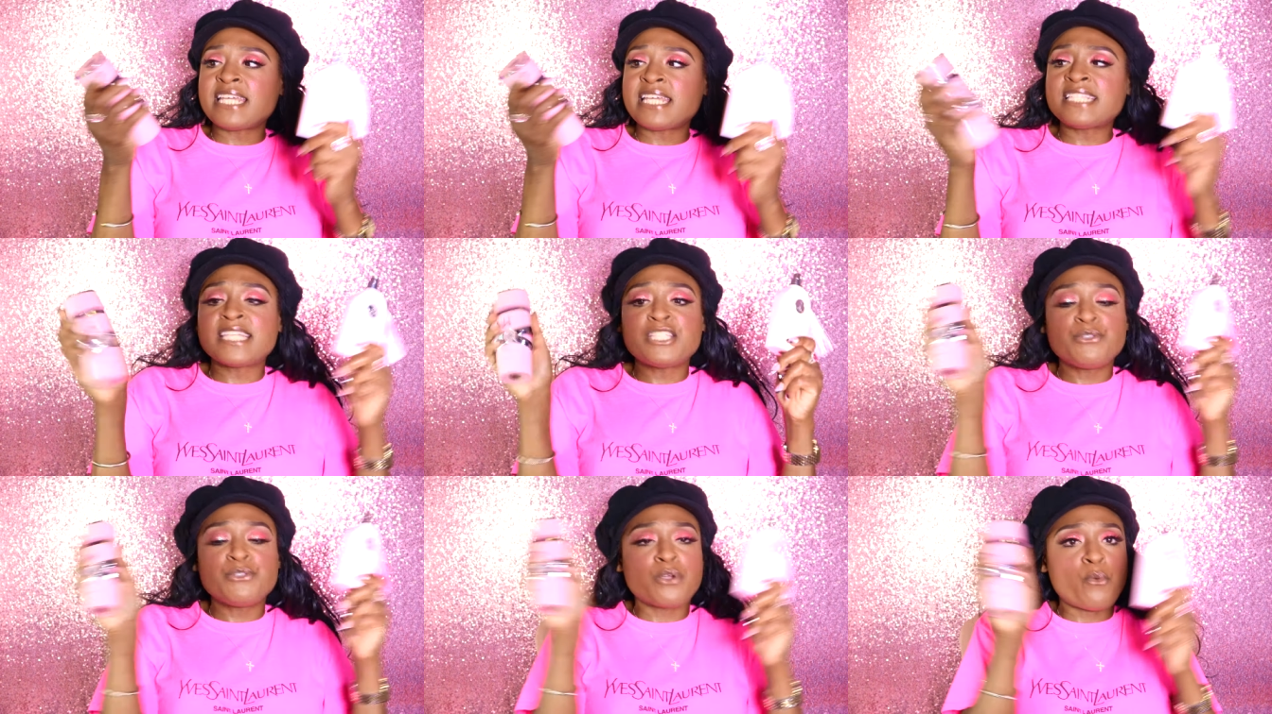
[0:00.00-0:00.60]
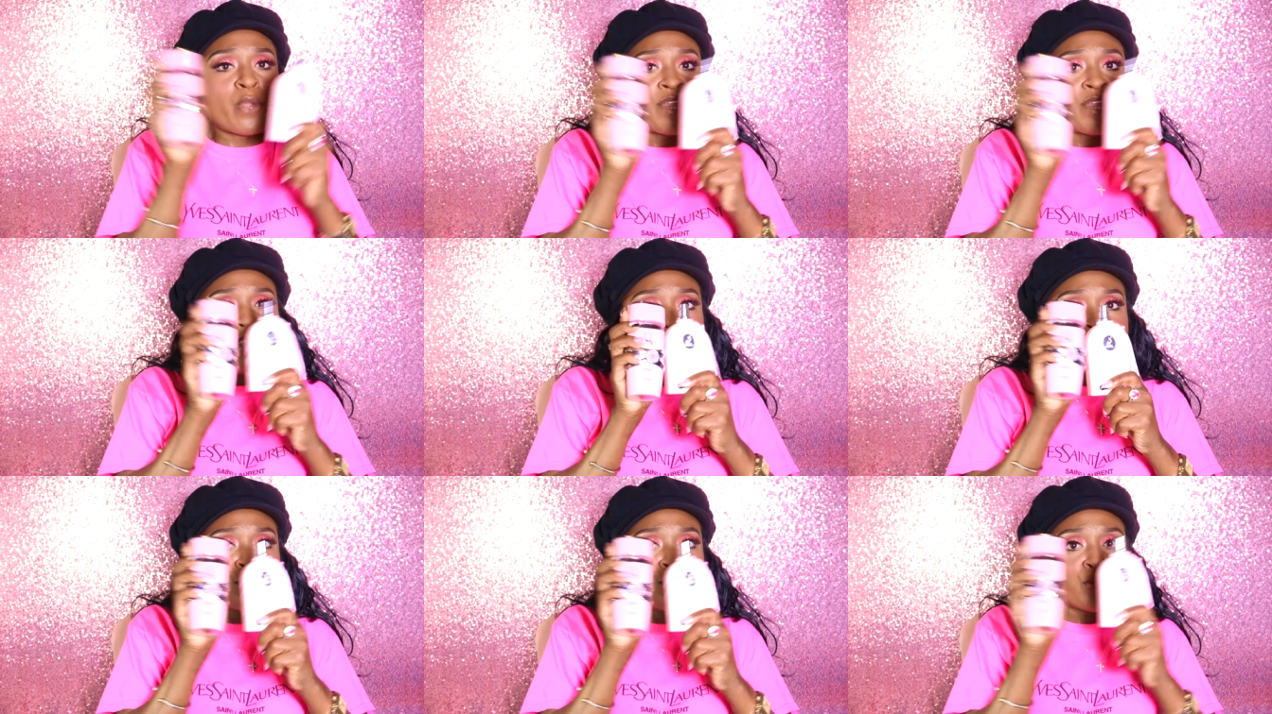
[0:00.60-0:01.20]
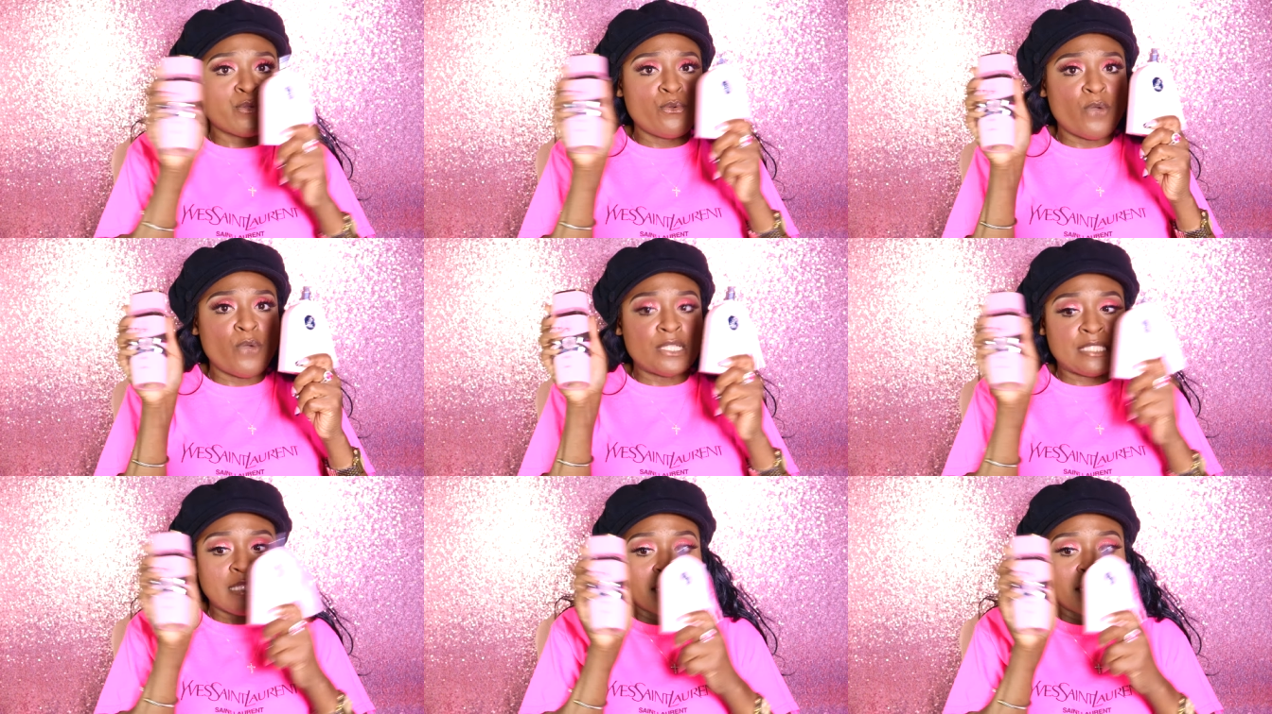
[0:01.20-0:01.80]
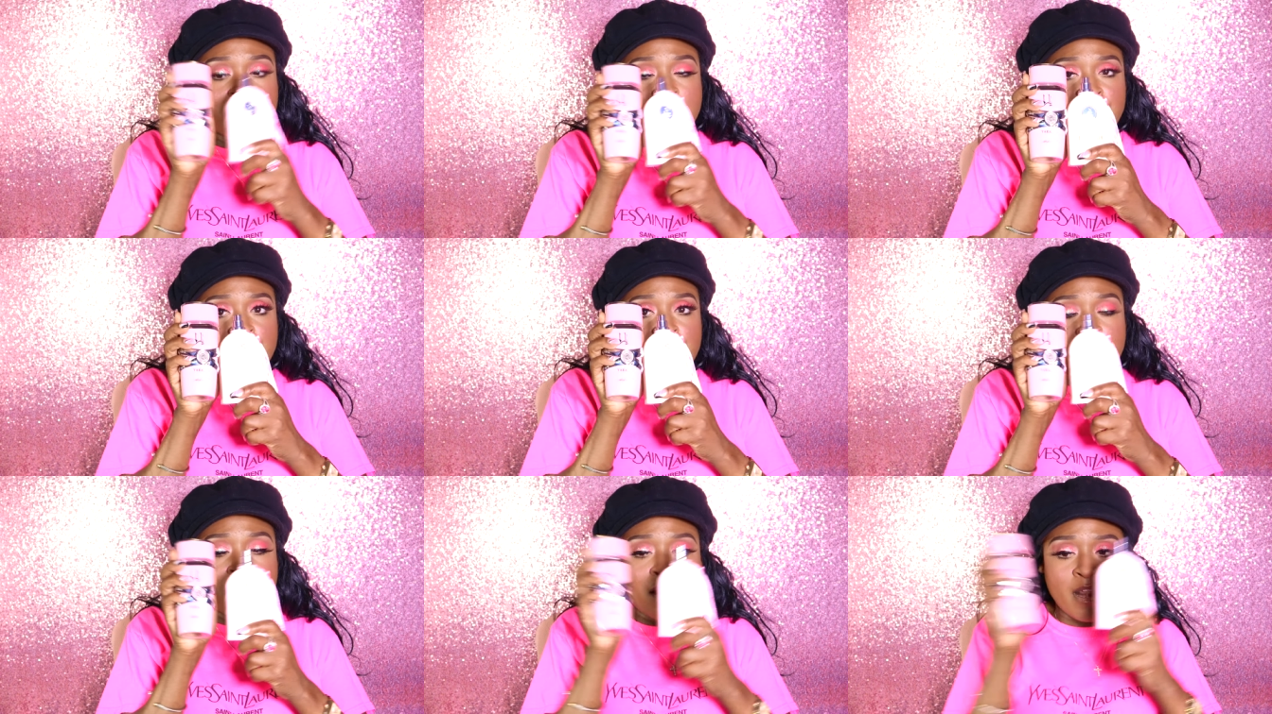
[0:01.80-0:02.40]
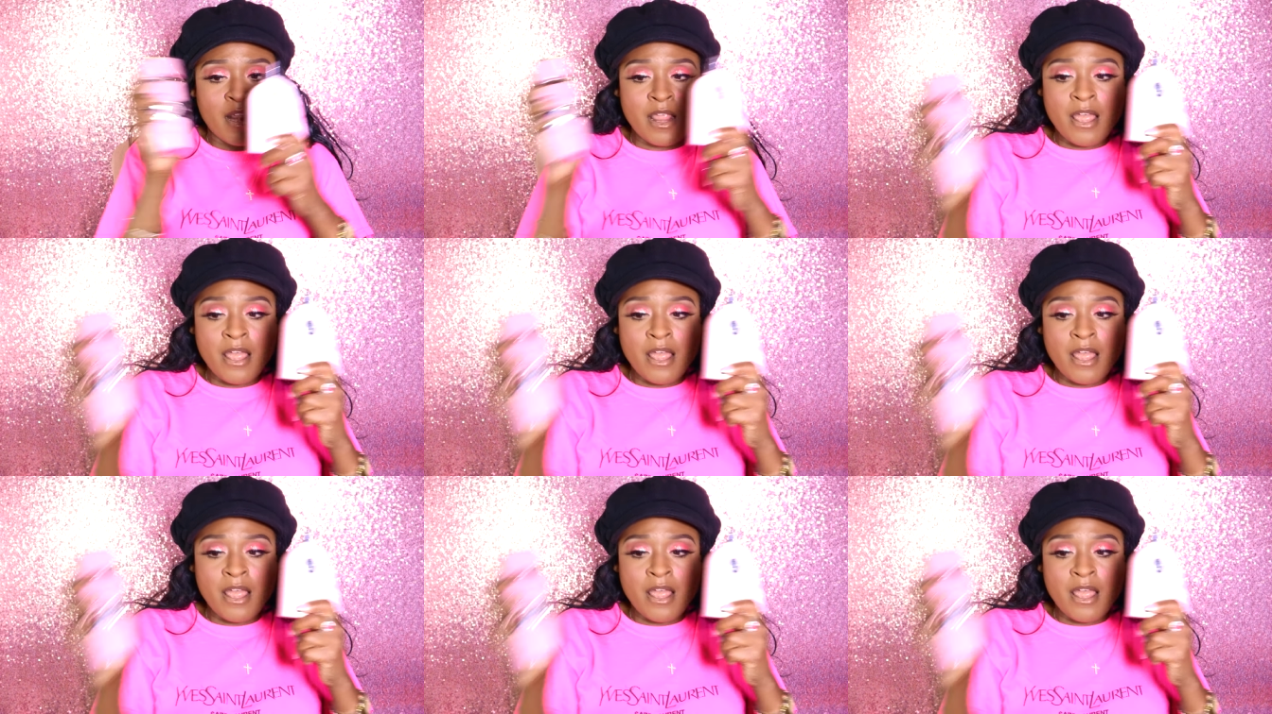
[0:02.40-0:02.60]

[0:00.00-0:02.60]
They said you could wear these two together.